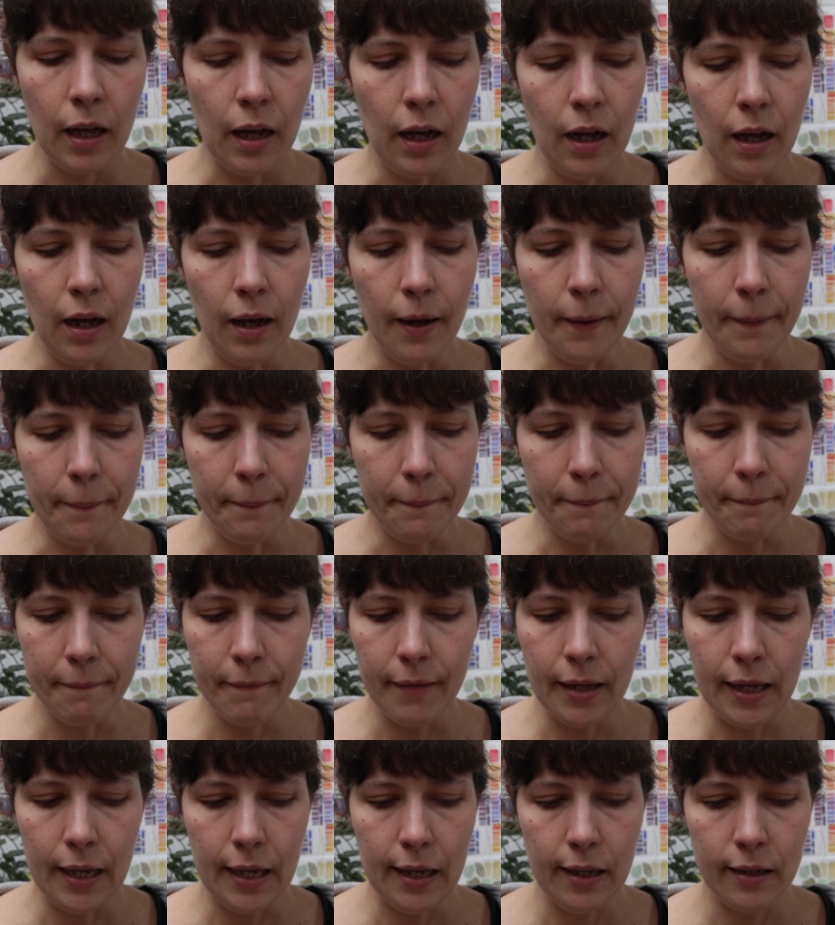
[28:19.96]

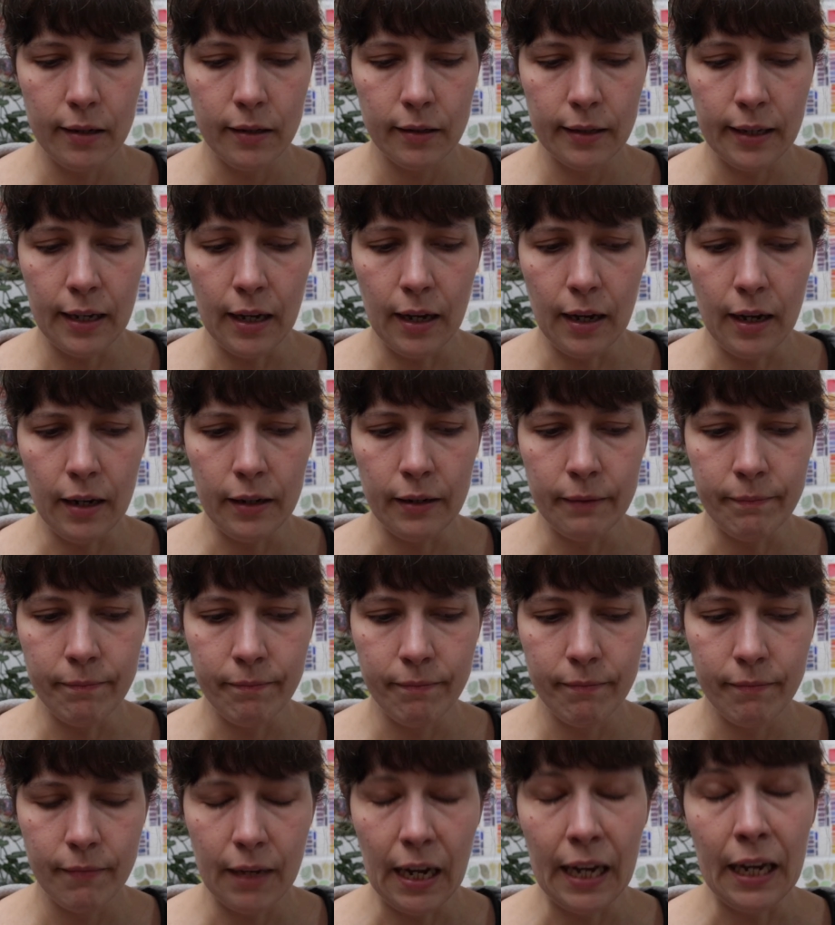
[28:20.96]
And yeah,
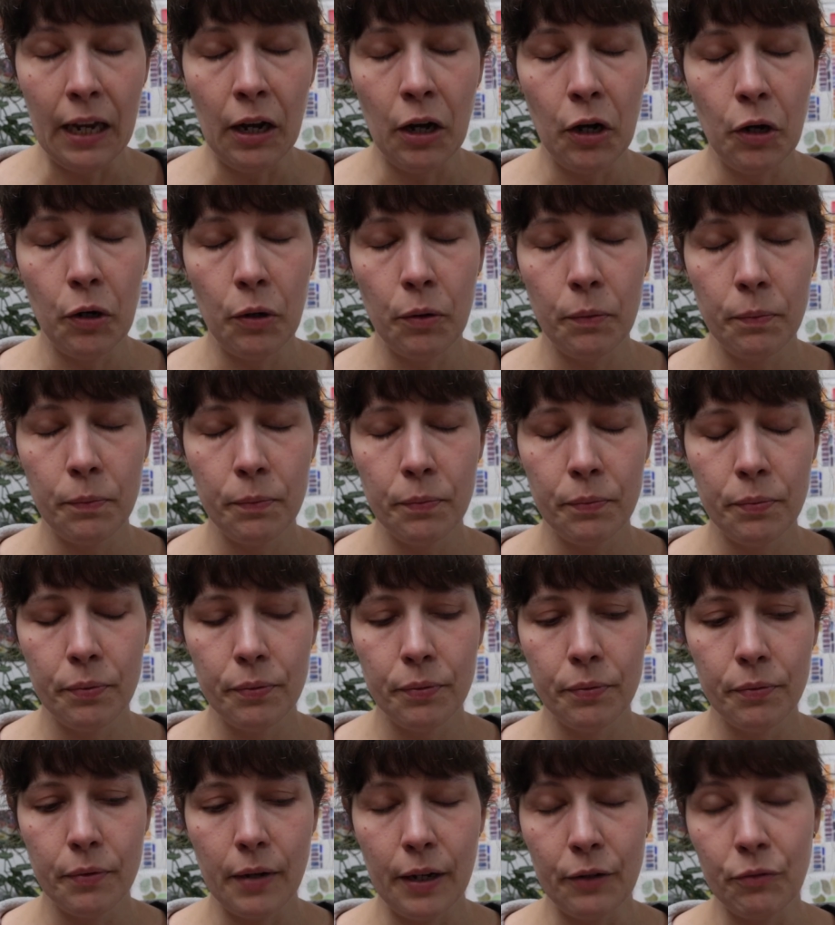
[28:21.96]

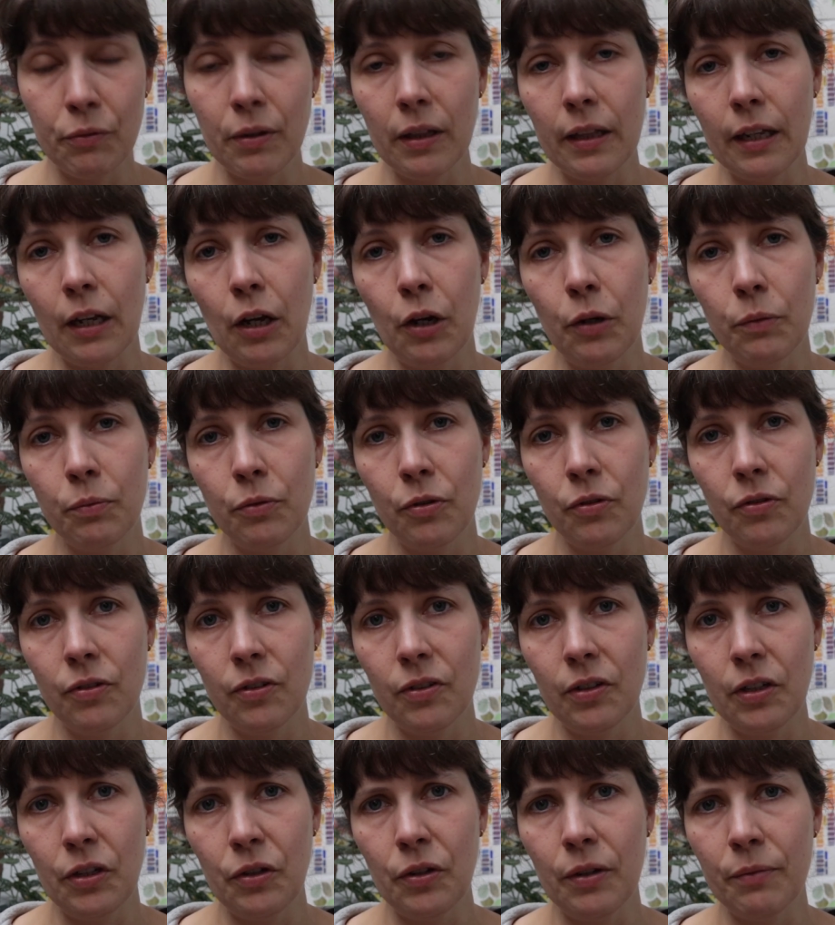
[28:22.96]
I really hope to
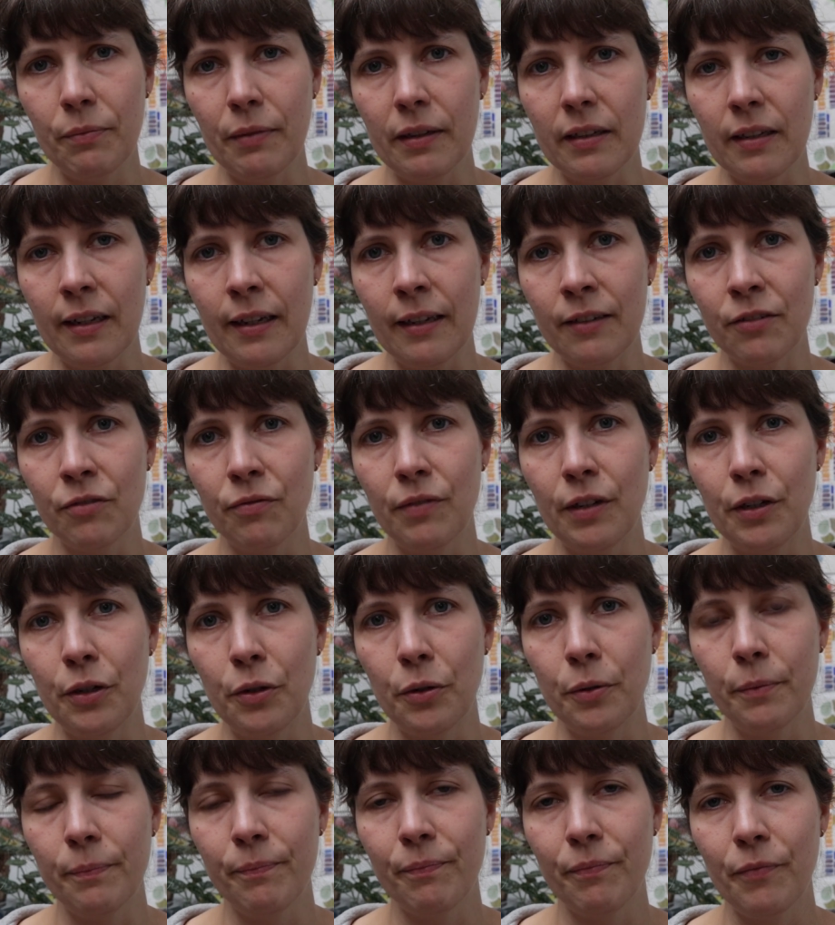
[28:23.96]
see you in my next
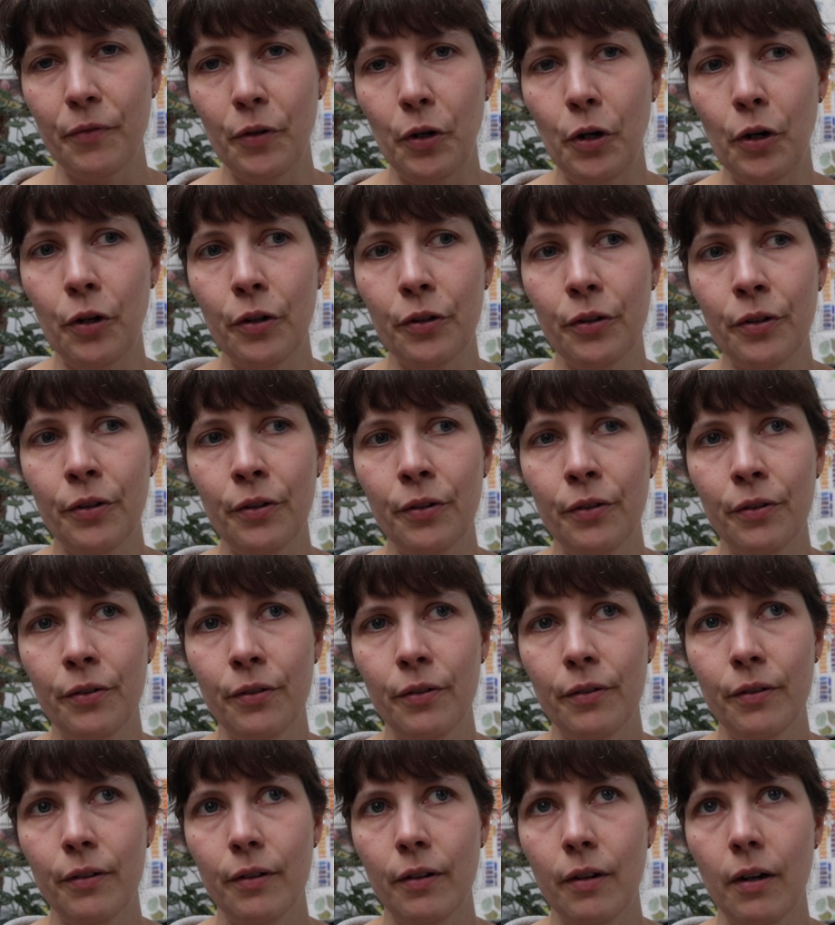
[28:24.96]
video
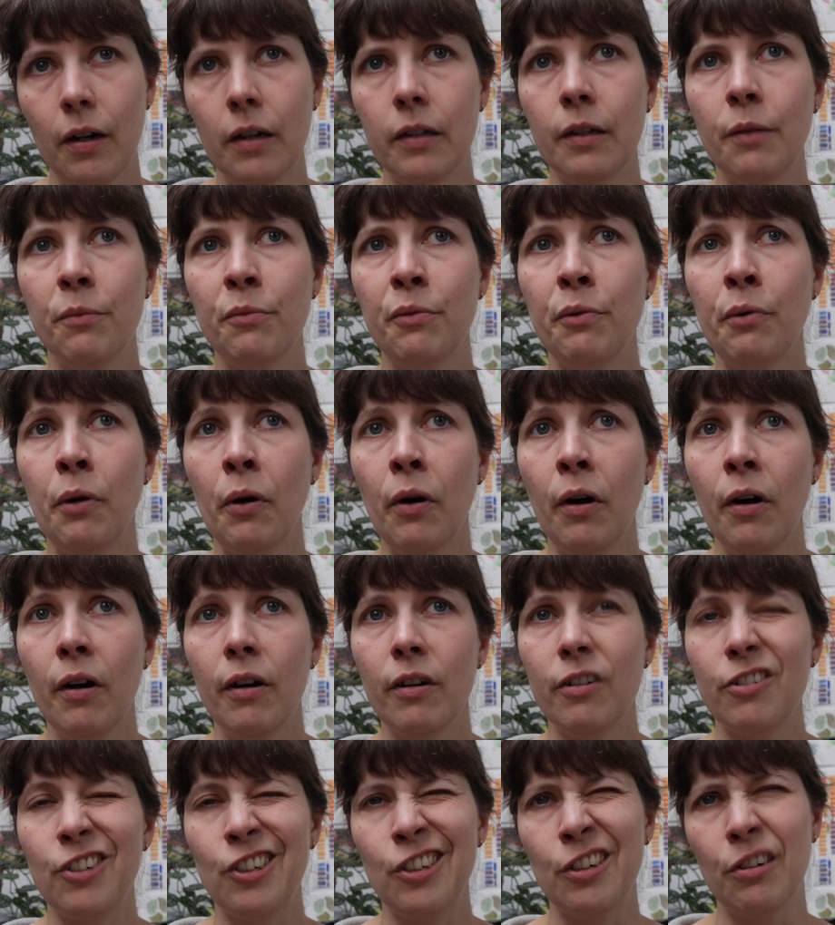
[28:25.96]
on a
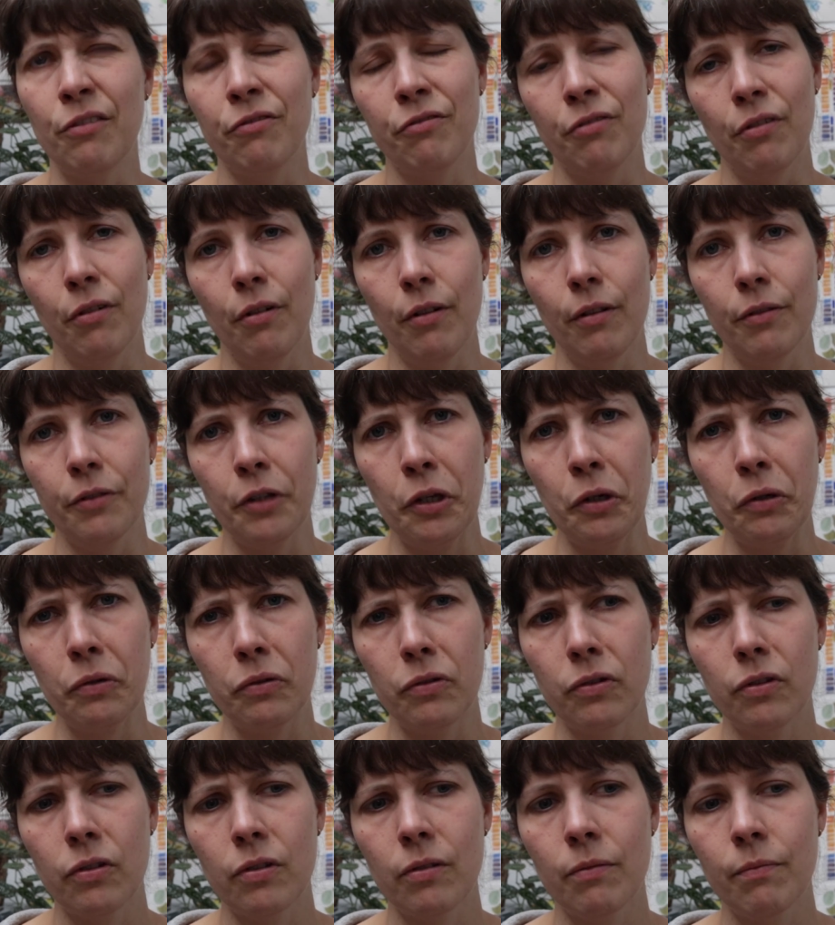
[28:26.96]
more cheerful
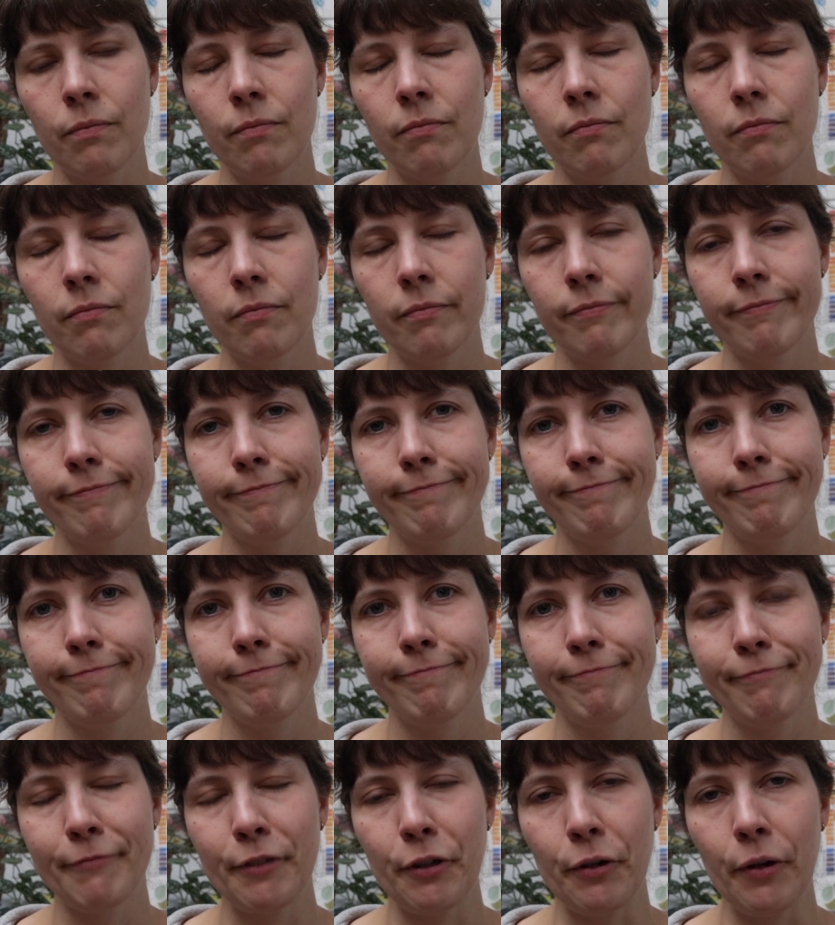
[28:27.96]
note.
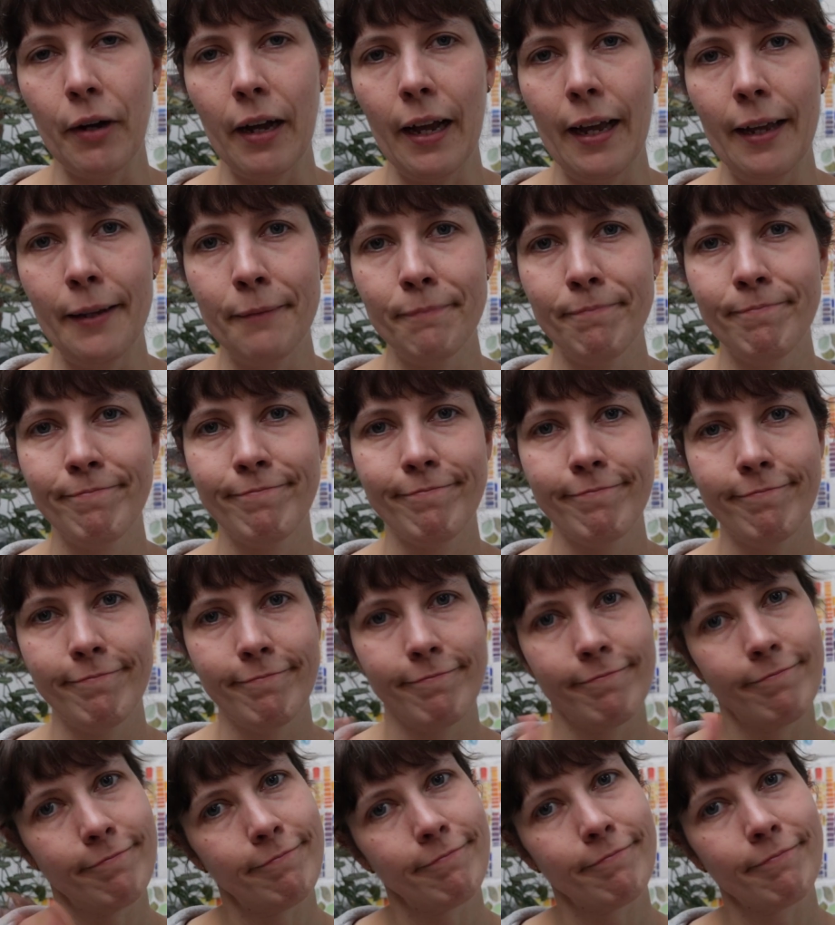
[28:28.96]
Okay,
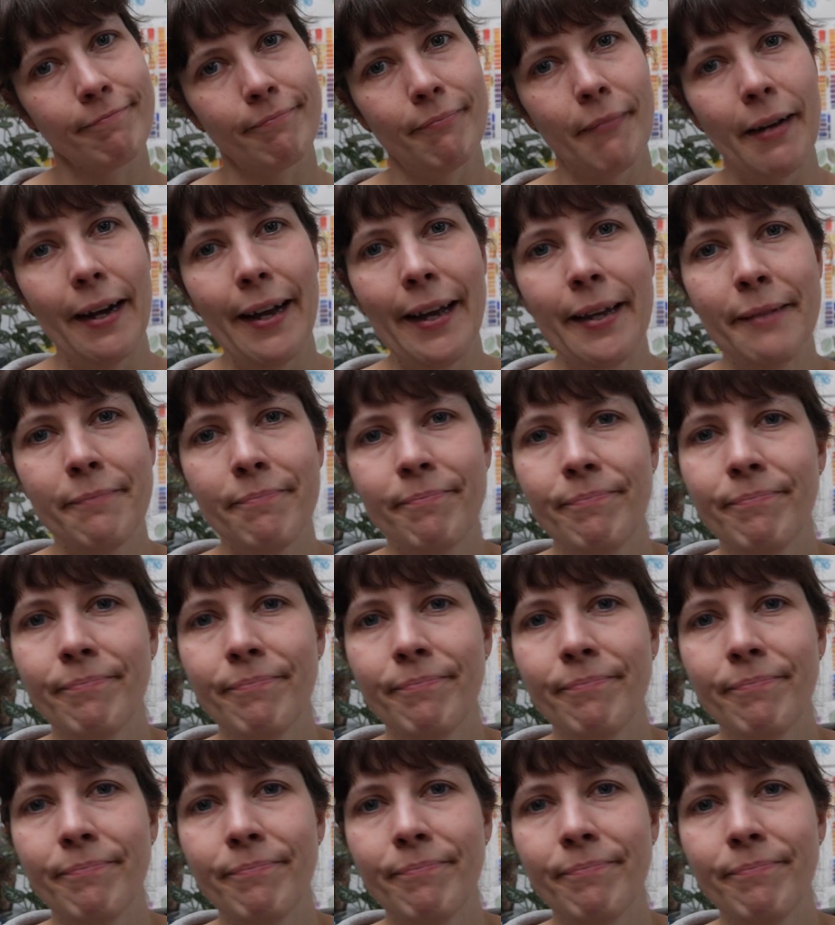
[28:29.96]
bye.